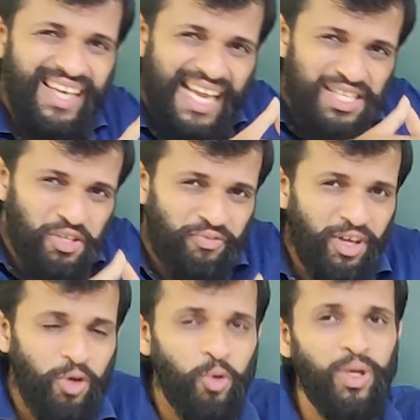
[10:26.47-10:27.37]
as of
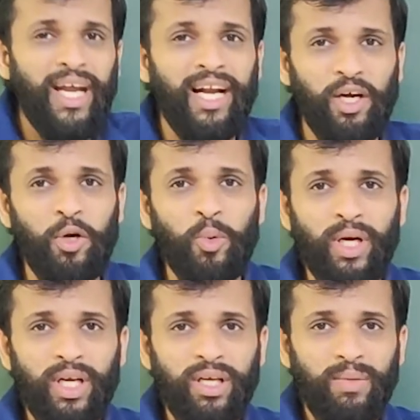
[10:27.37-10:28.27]
now don't get into
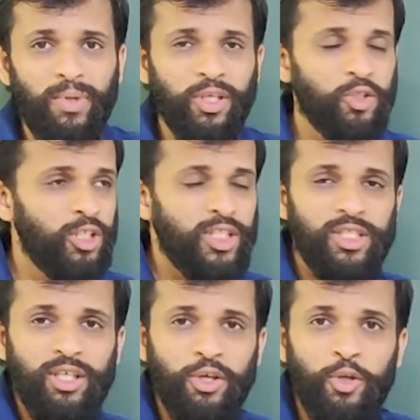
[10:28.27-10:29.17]
it because you're
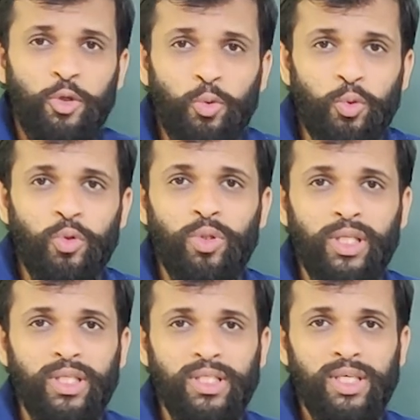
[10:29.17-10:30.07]
just new to
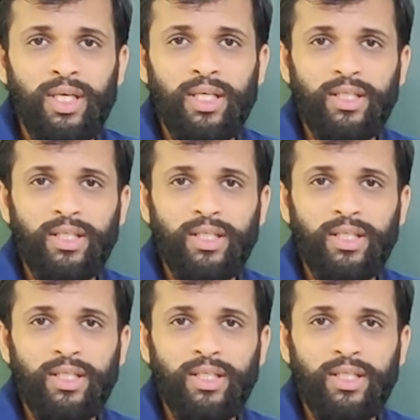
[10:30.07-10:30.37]
this.